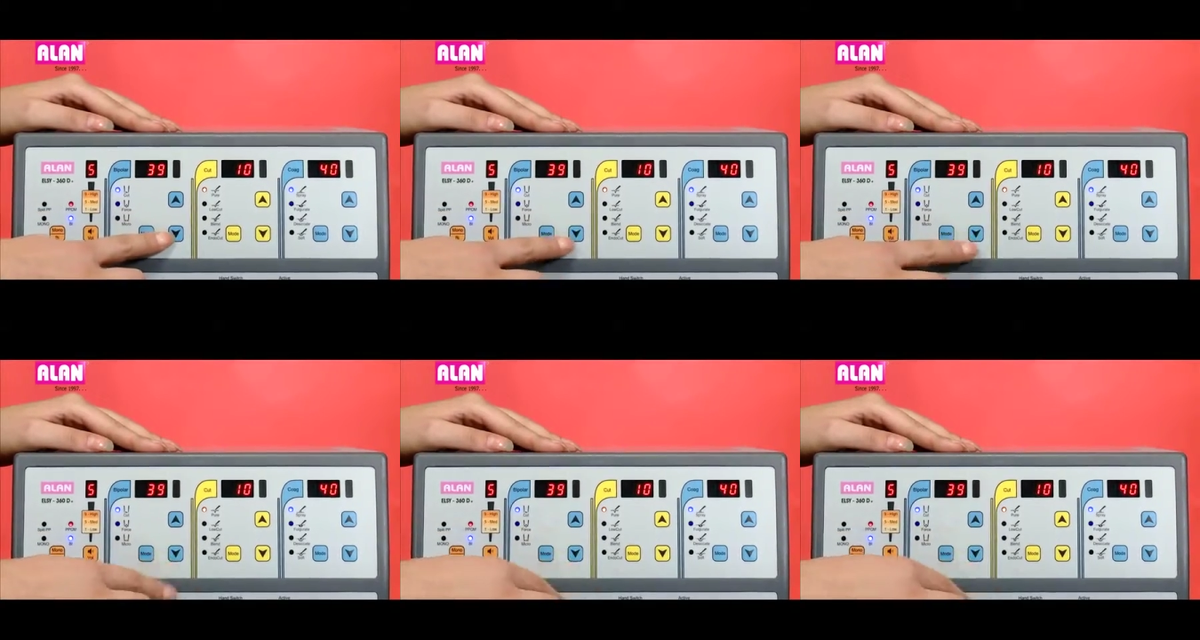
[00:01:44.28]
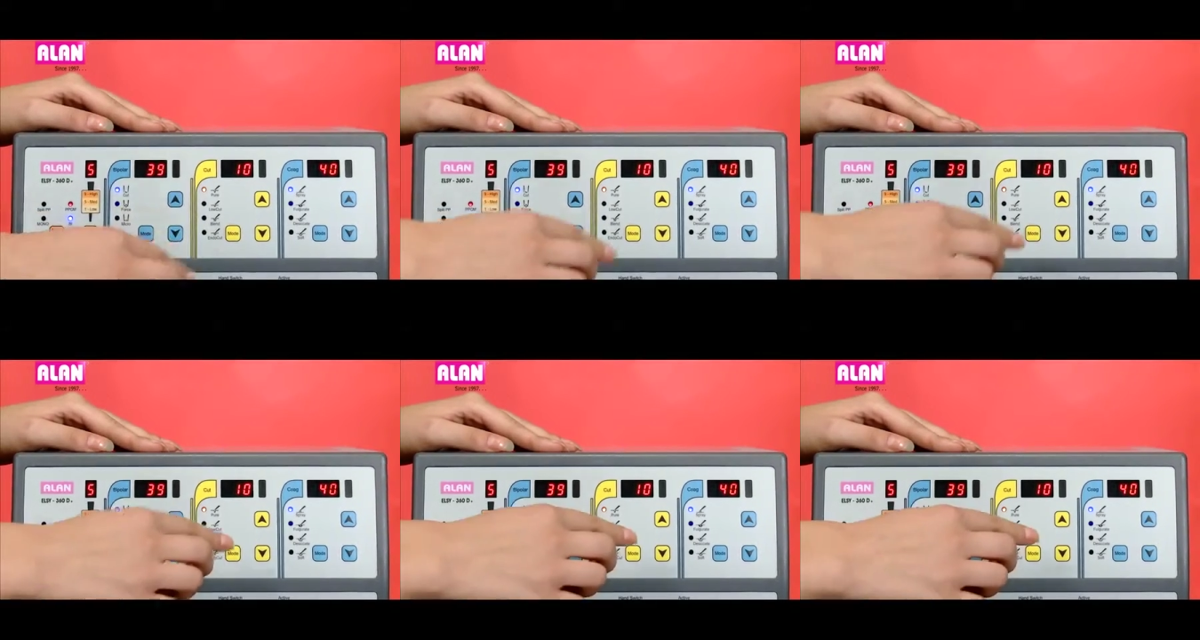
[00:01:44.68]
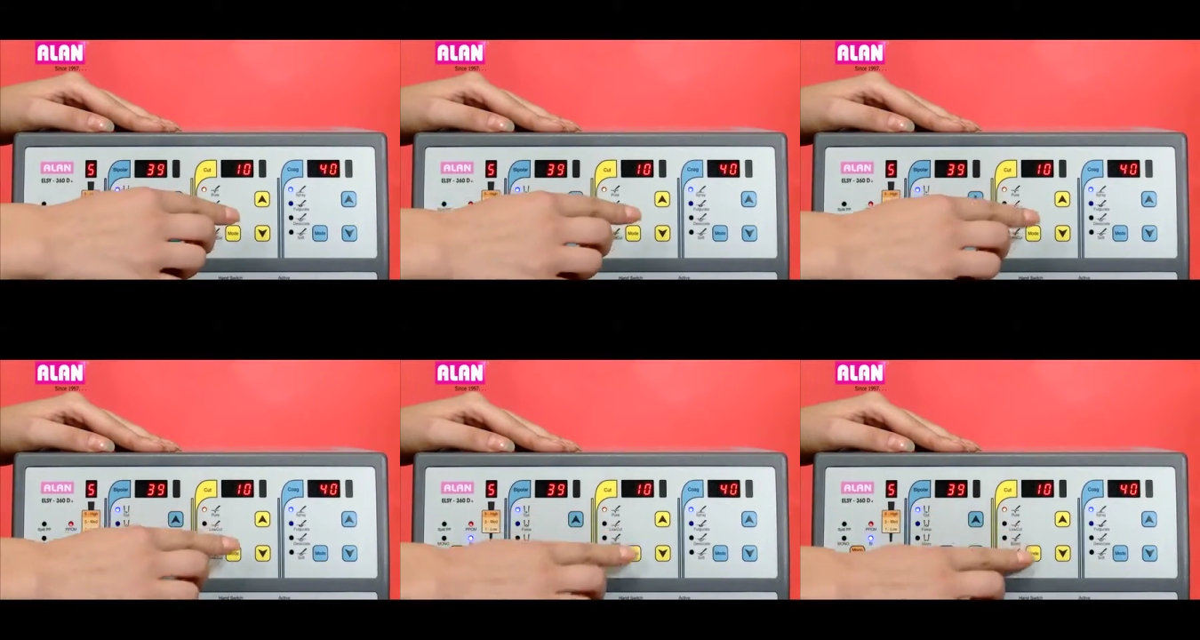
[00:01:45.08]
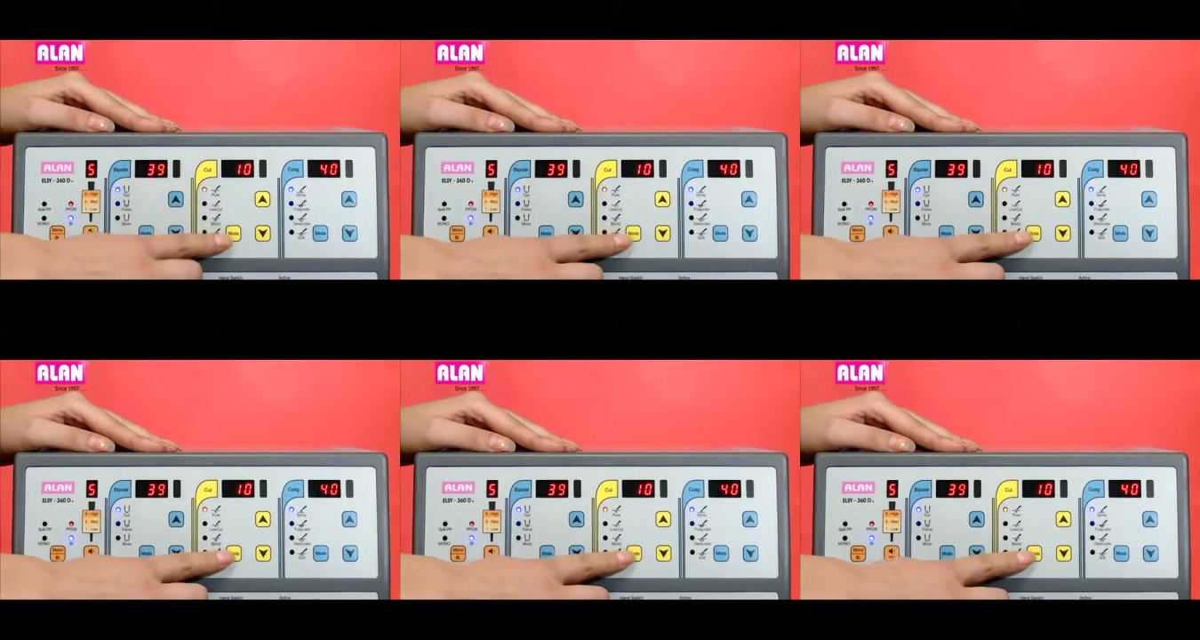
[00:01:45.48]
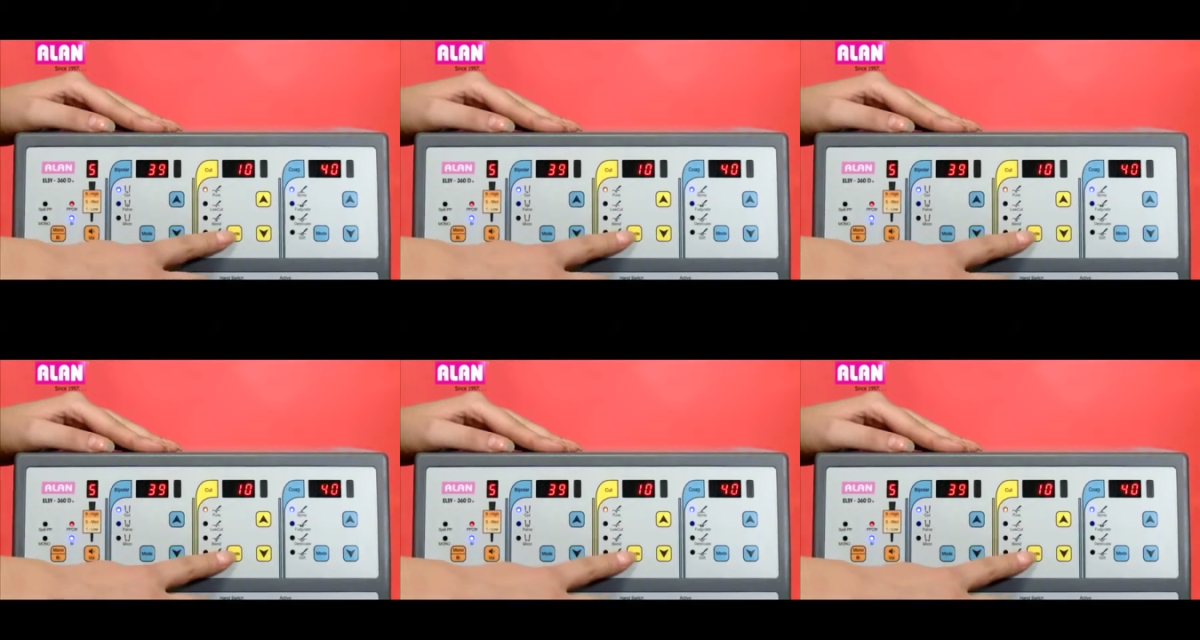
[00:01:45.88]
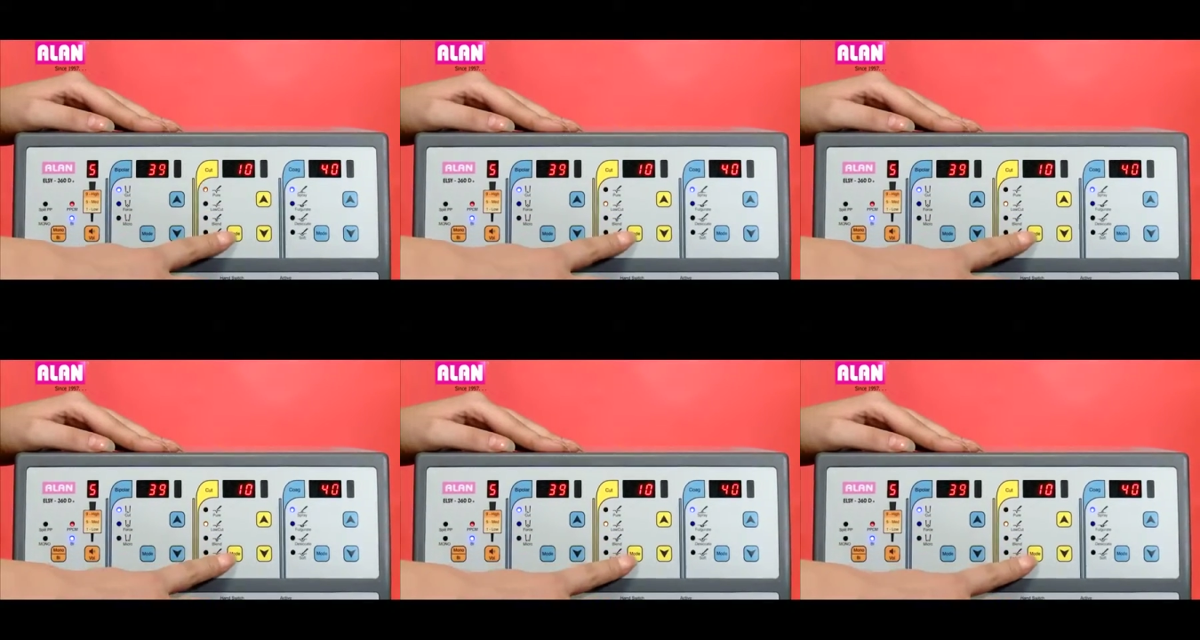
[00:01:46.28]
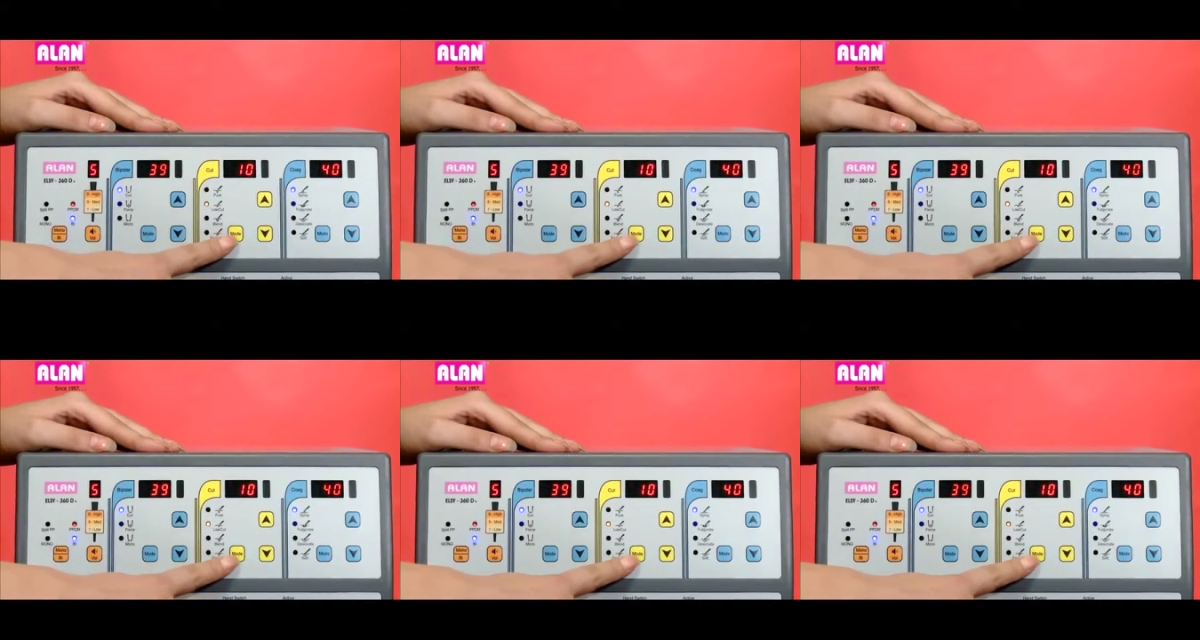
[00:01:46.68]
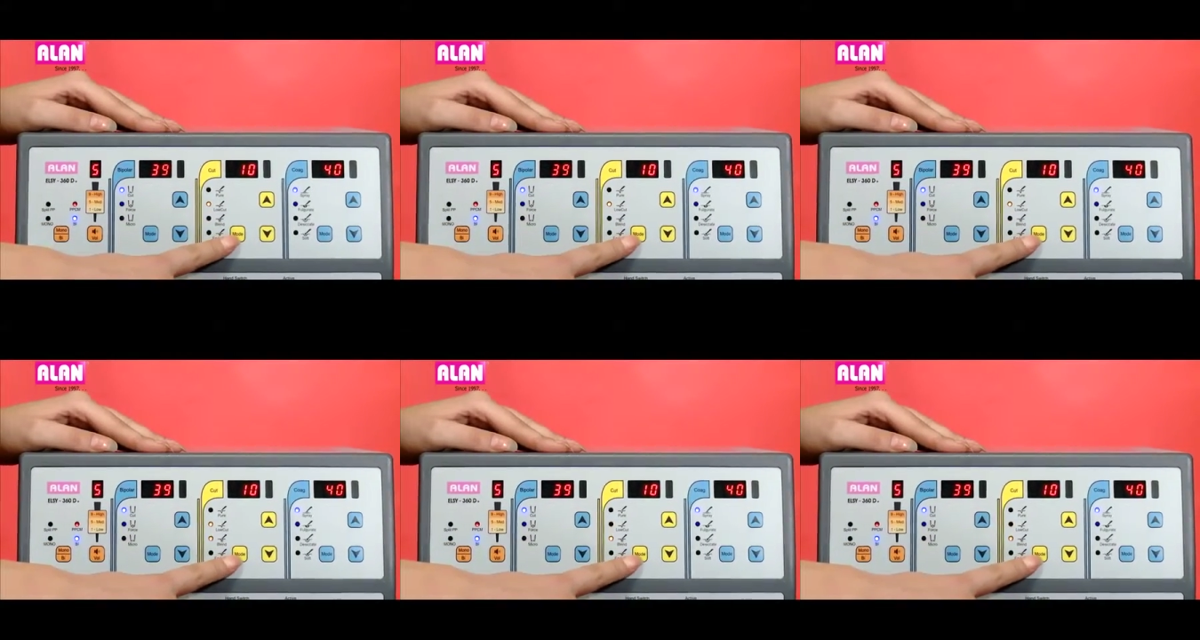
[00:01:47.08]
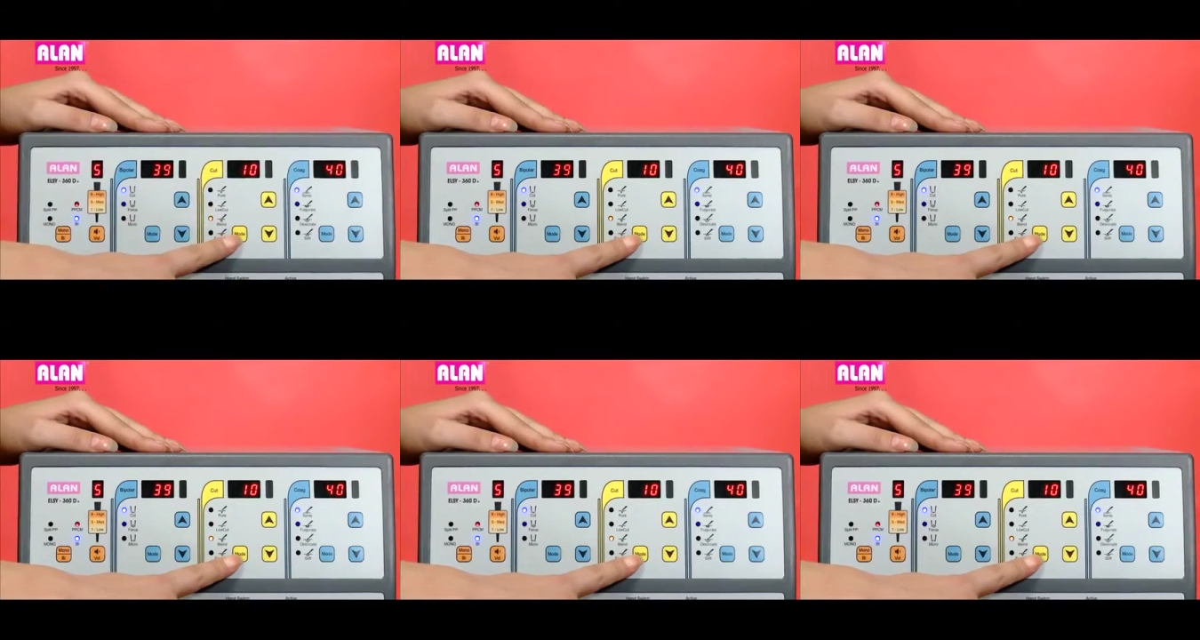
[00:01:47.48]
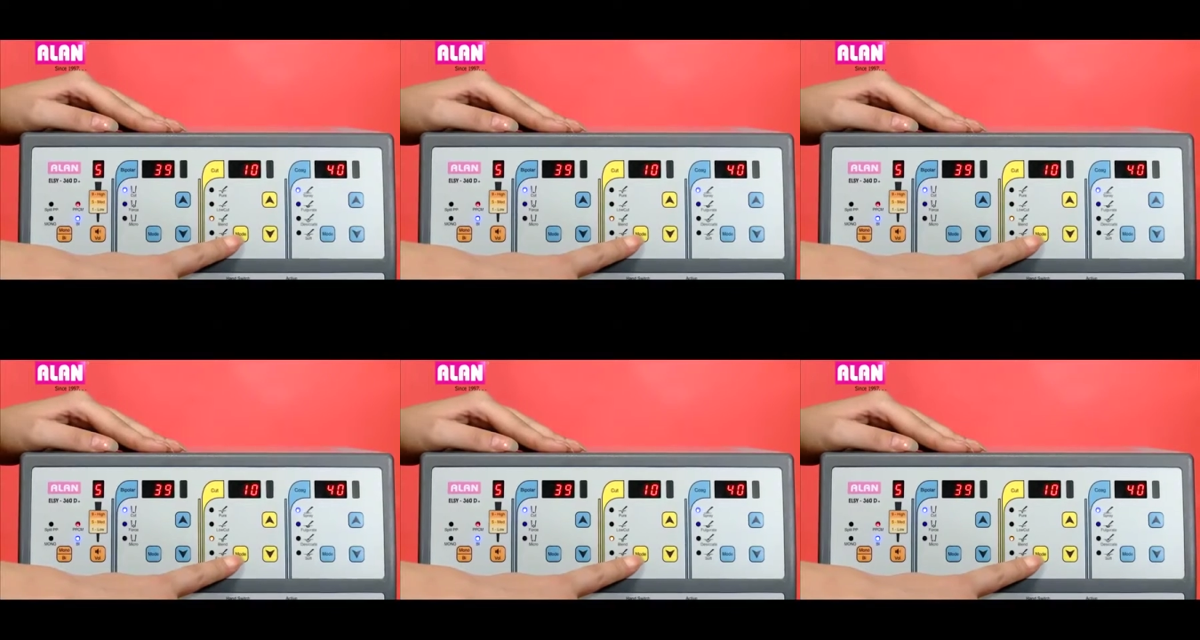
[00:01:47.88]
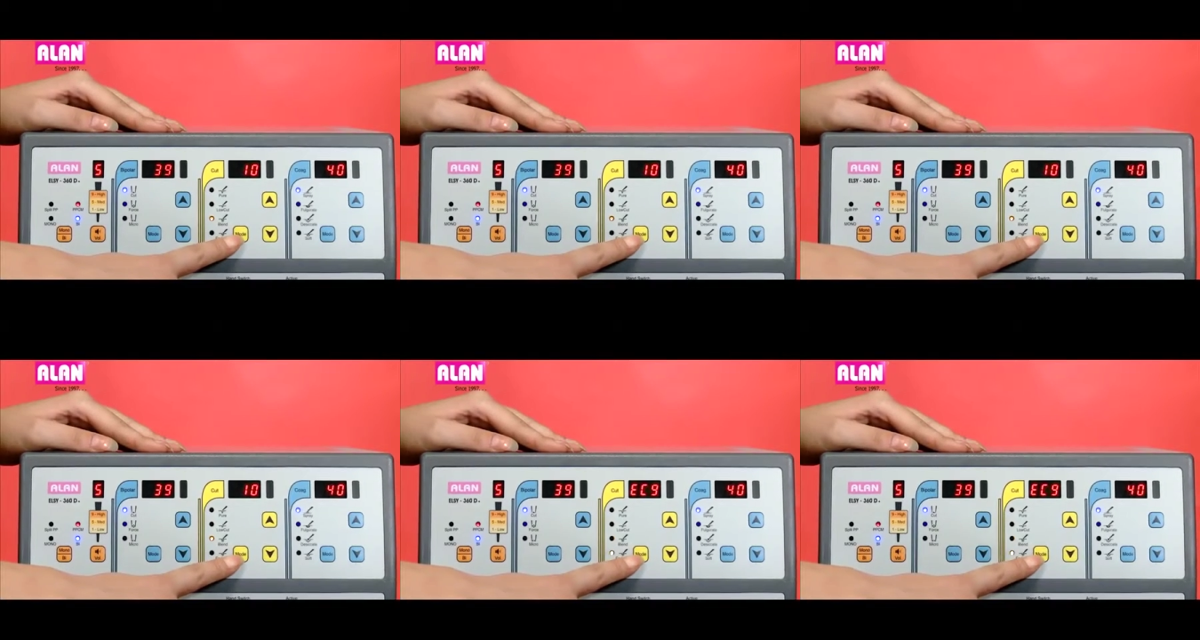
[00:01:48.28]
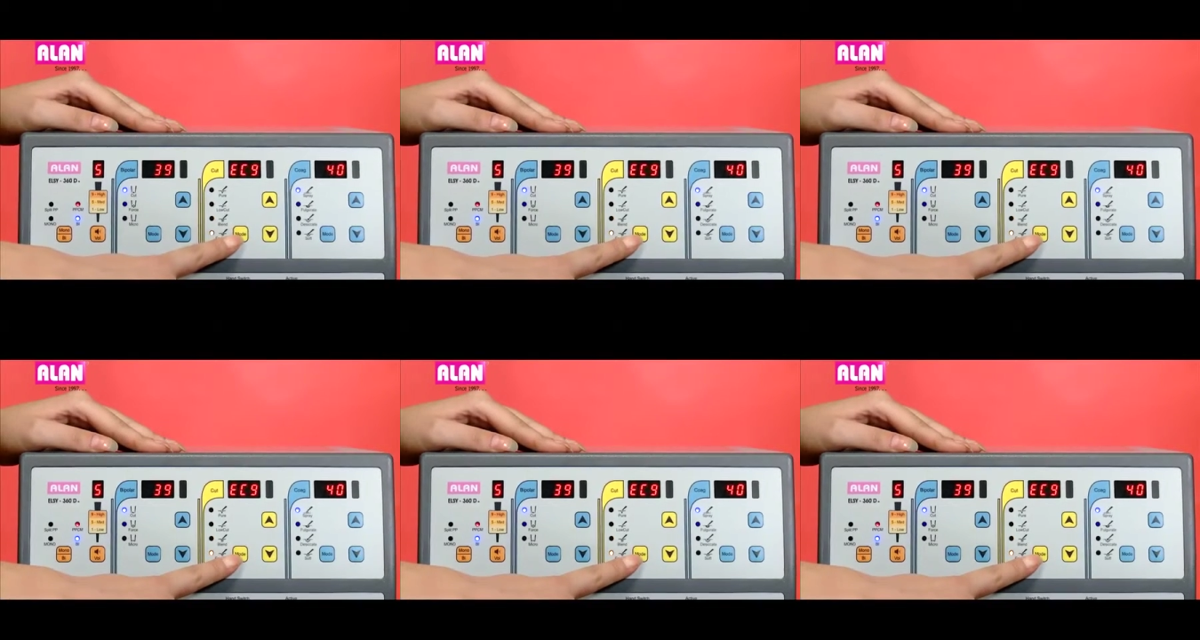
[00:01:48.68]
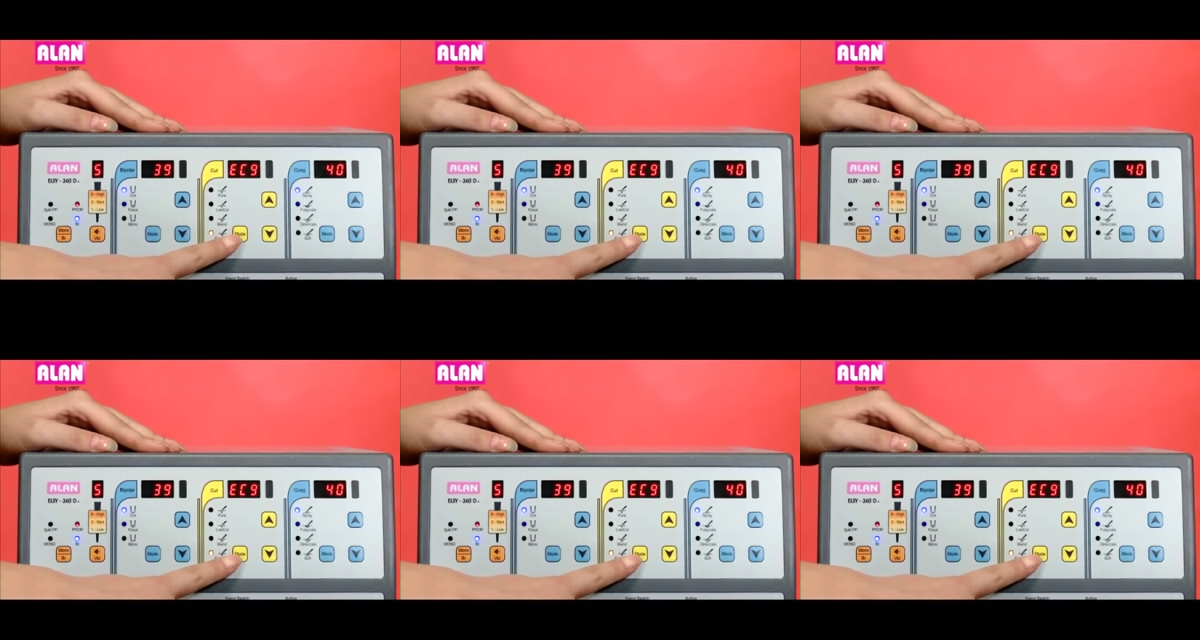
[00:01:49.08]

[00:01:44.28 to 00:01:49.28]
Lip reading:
(no speaker visible)